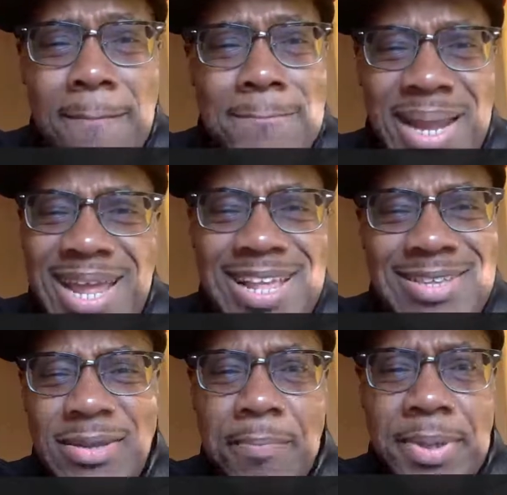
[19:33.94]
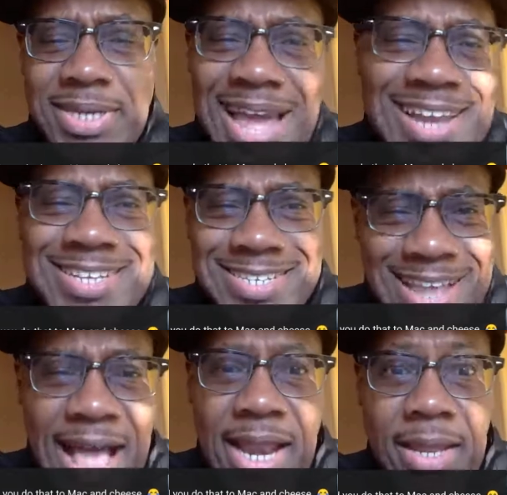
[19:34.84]
beans in potato
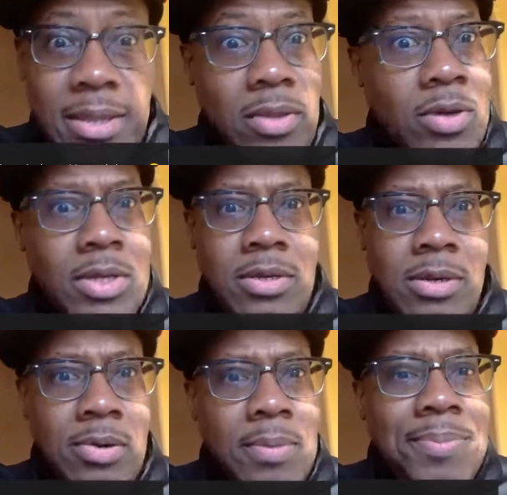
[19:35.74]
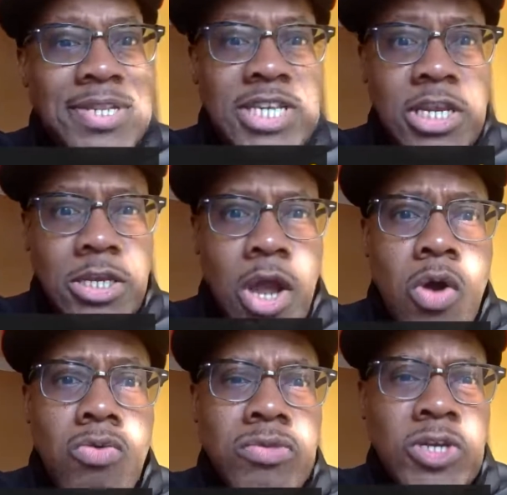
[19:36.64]
salad. You could do it, but you
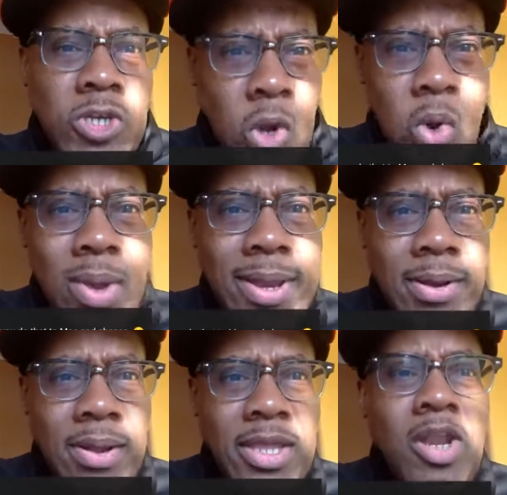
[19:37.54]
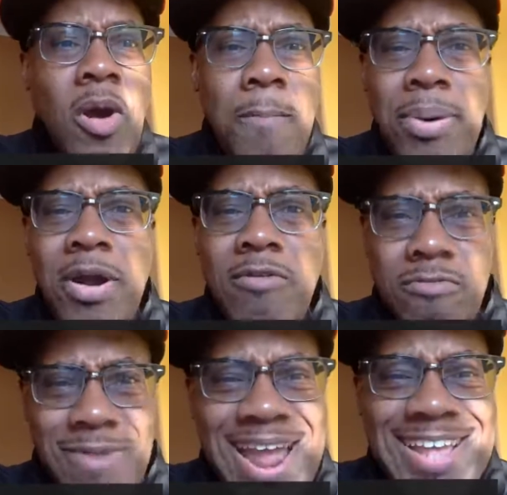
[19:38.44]
don't do it. You don't put
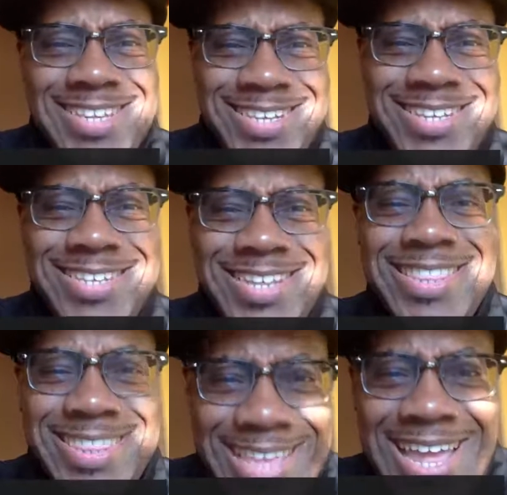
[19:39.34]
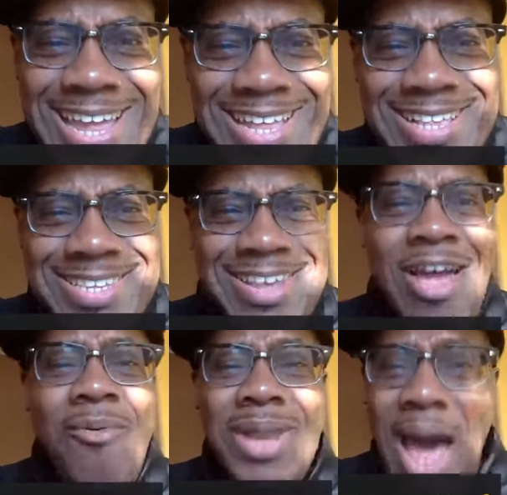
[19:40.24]
raisins in things
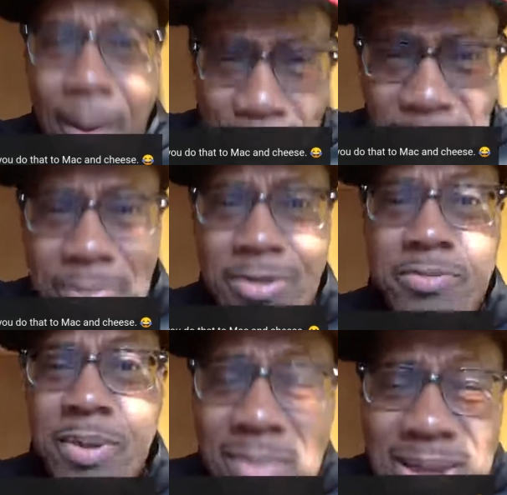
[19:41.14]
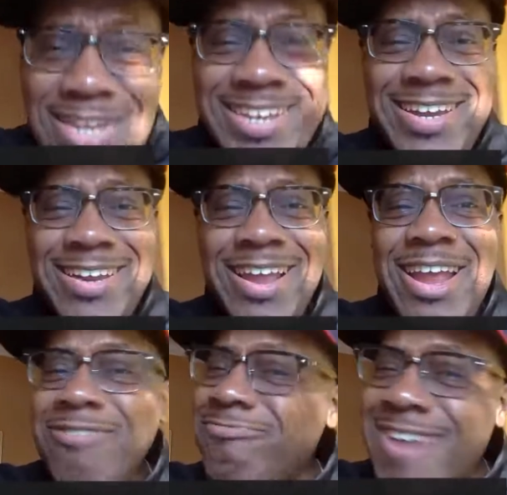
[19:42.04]
without people's permission.
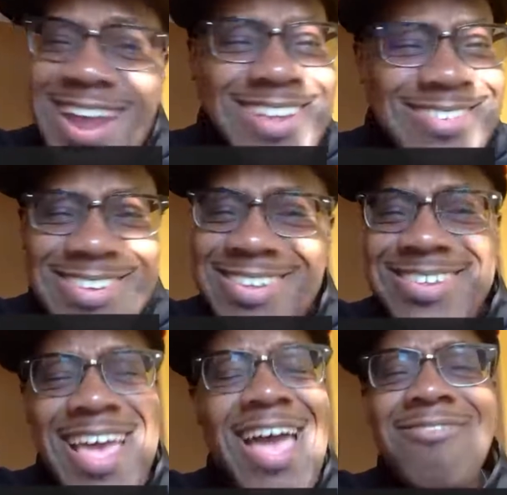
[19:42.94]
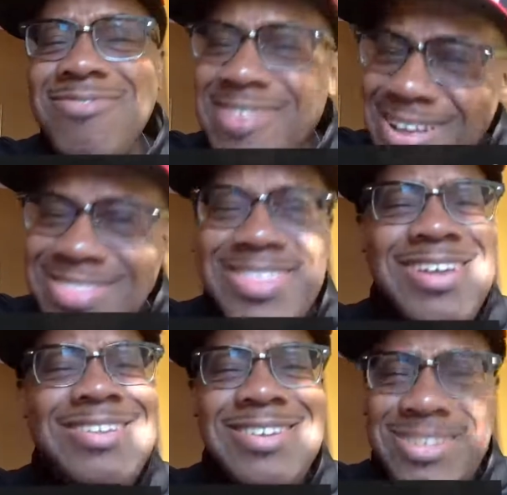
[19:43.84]
Raisins have
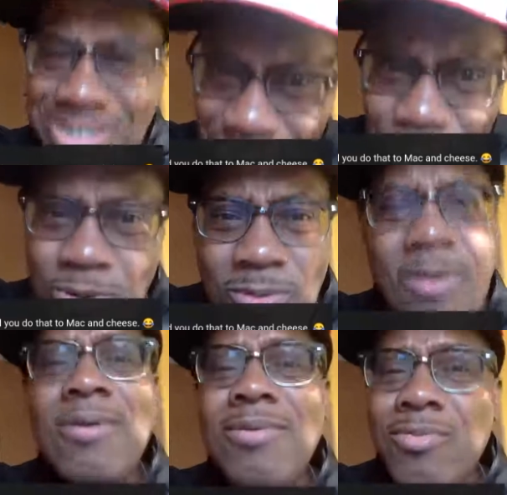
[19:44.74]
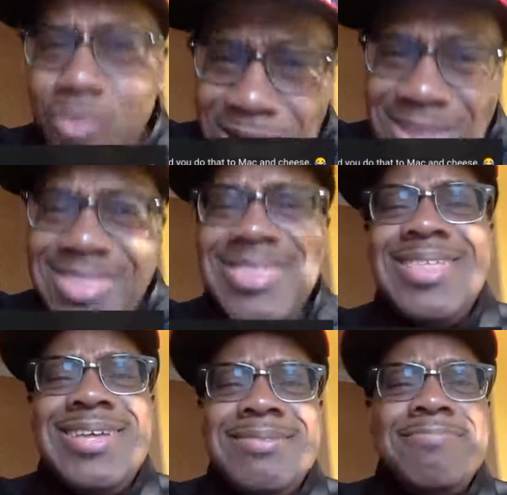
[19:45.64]
nothing to do with
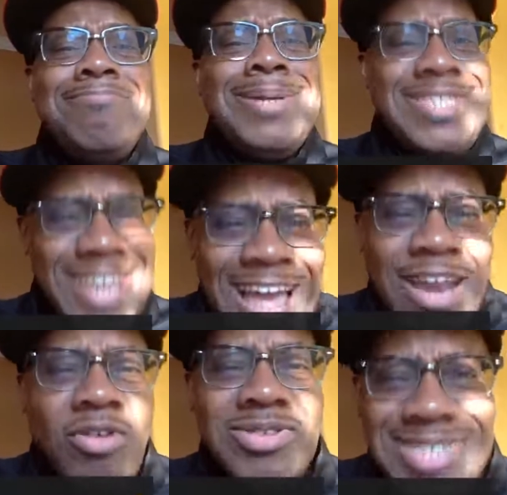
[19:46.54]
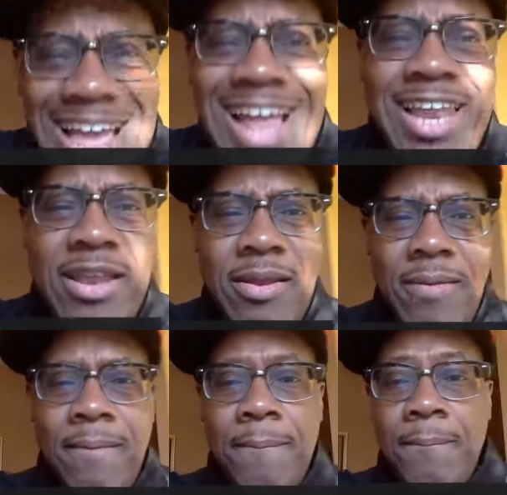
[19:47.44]
potato salad.
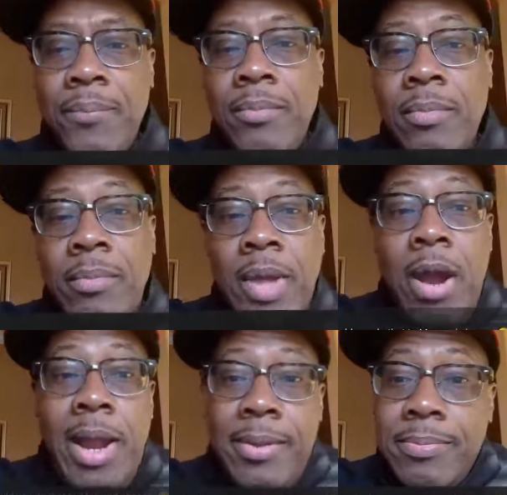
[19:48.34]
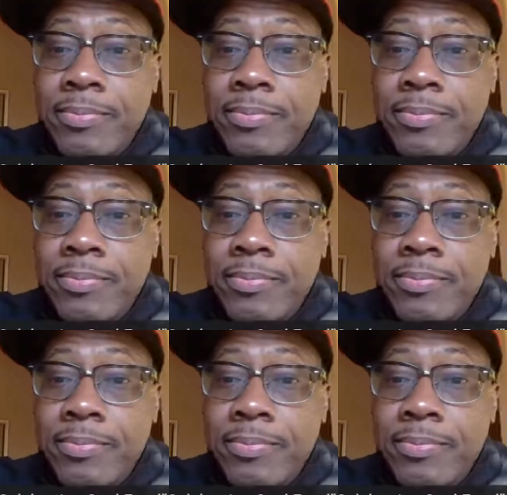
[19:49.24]
All right.